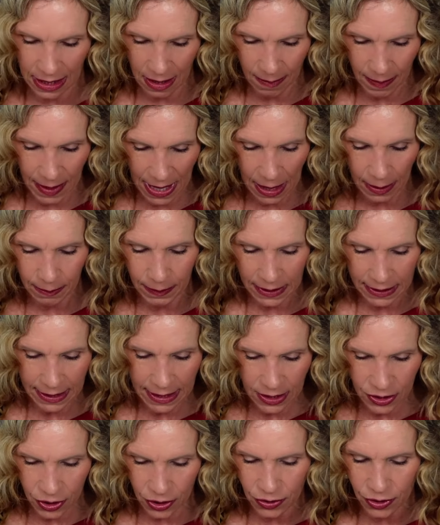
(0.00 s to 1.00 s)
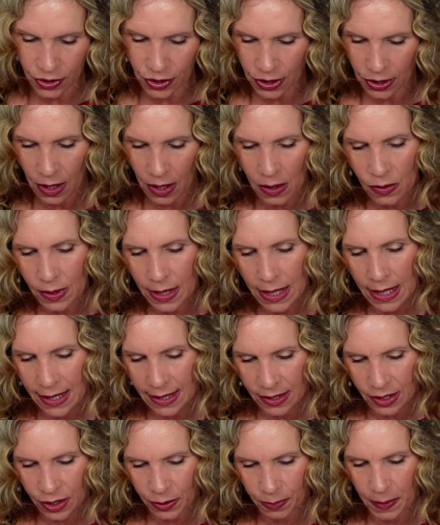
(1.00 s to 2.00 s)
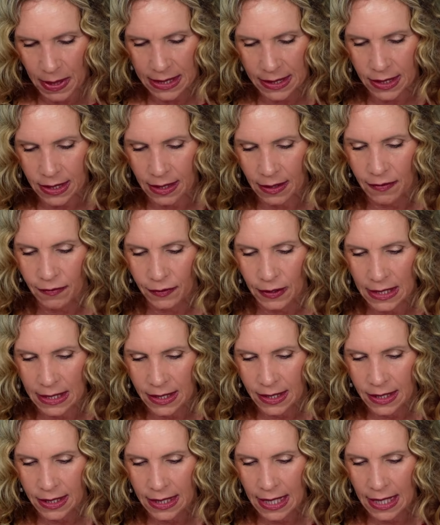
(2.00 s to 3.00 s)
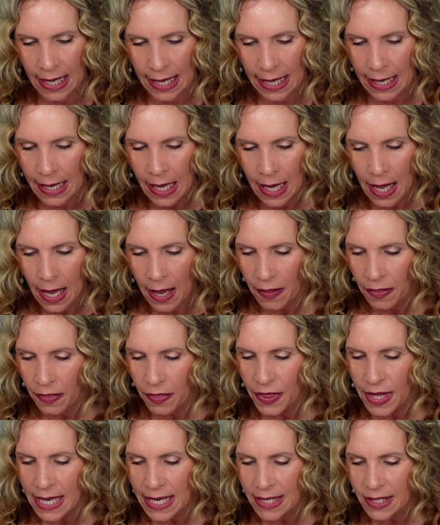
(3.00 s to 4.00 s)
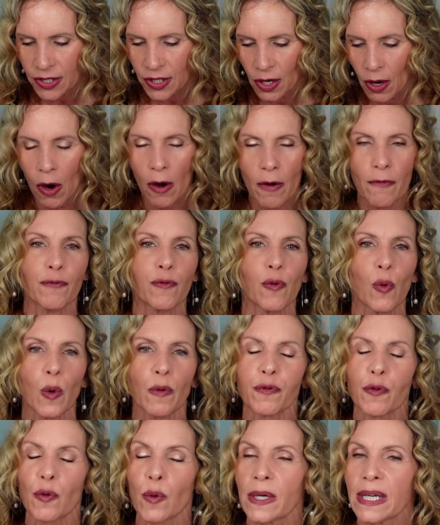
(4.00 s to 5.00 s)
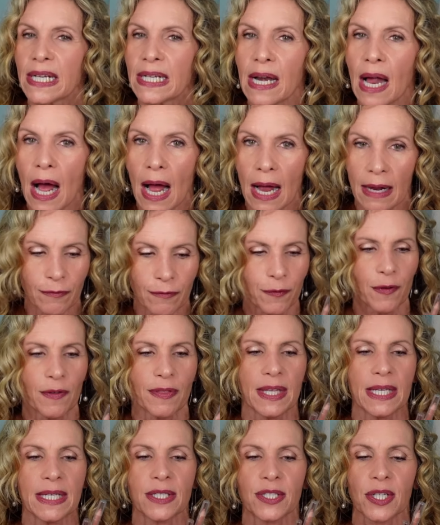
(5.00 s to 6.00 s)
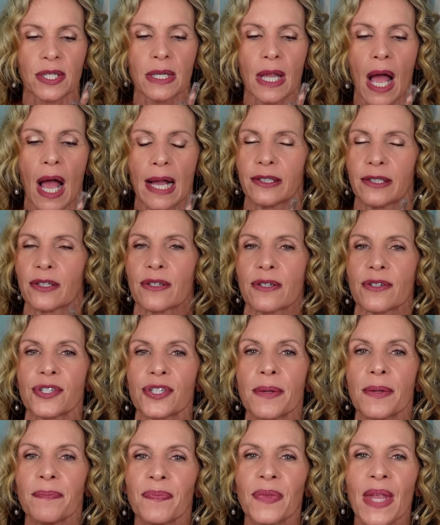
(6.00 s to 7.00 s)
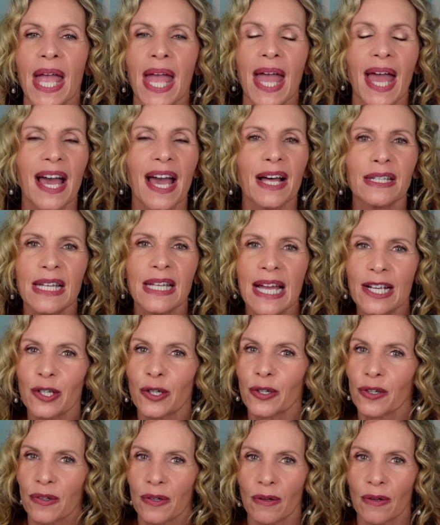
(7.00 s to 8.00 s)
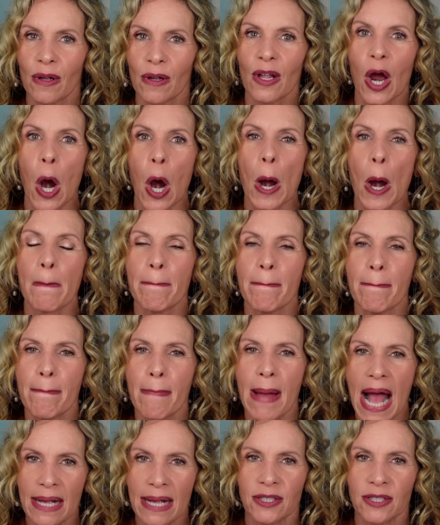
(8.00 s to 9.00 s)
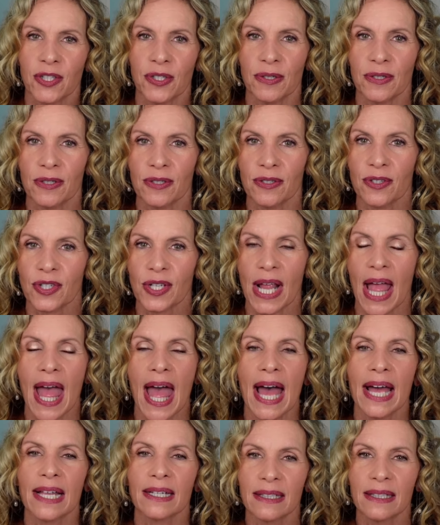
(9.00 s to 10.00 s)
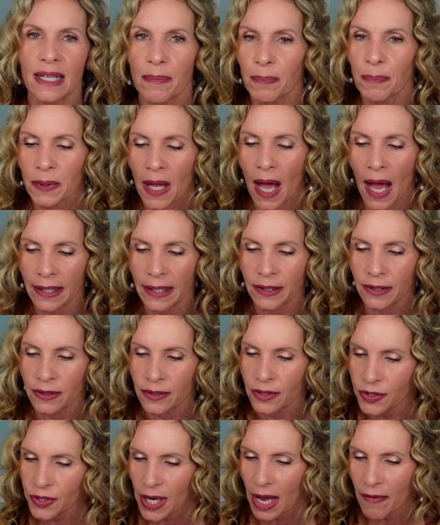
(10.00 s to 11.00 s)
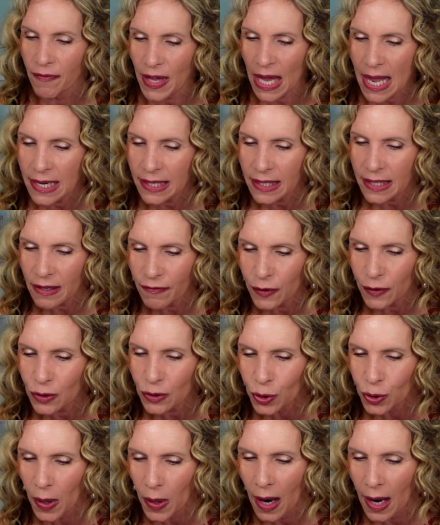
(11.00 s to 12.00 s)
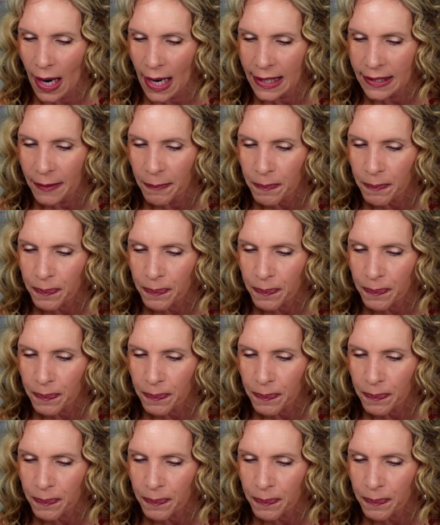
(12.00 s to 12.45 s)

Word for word: about, but these are so inexpensive. Let's see. These are 4.49 for these liners. LA Girl are masters at lip liners. Have any of you tried